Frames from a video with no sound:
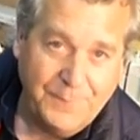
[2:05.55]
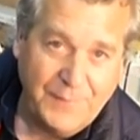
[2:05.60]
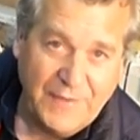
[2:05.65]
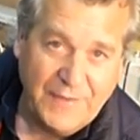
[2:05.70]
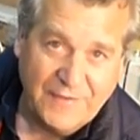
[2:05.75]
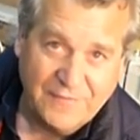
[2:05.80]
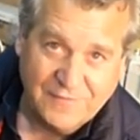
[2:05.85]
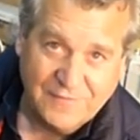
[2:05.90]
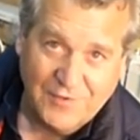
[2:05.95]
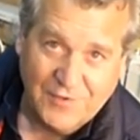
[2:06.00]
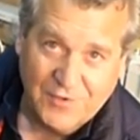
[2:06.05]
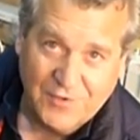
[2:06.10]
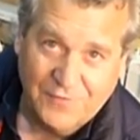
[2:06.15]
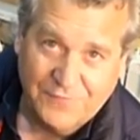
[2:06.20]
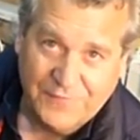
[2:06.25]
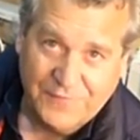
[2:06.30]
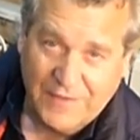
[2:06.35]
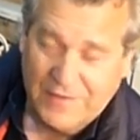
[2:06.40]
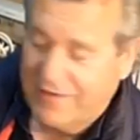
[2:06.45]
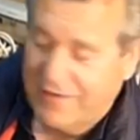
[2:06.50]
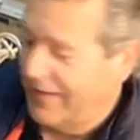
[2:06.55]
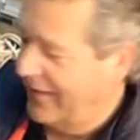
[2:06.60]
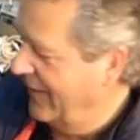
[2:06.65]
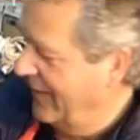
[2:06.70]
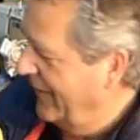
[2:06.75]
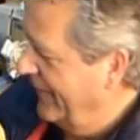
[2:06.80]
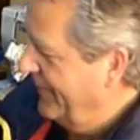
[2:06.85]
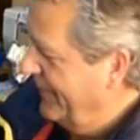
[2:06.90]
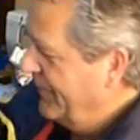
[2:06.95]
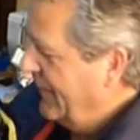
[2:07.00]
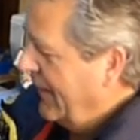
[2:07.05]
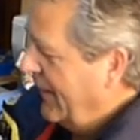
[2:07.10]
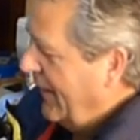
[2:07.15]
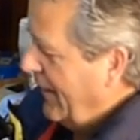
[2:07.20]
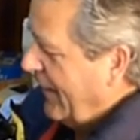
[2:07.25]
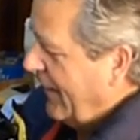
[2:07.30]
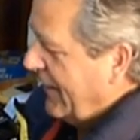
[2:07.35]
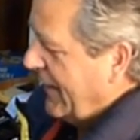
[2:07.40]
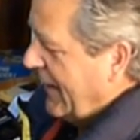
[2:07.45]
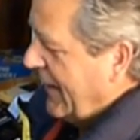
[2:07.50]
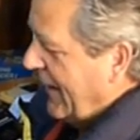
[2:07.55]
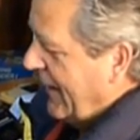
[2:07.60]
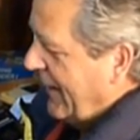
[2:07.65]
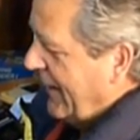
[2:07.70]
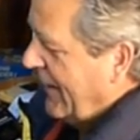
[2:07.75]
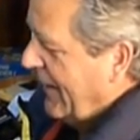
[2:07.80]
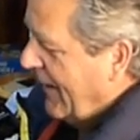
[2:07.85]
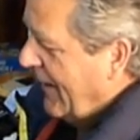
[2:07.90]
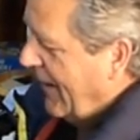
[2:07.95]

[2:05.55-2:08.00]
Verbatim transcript: piece like I've done here okay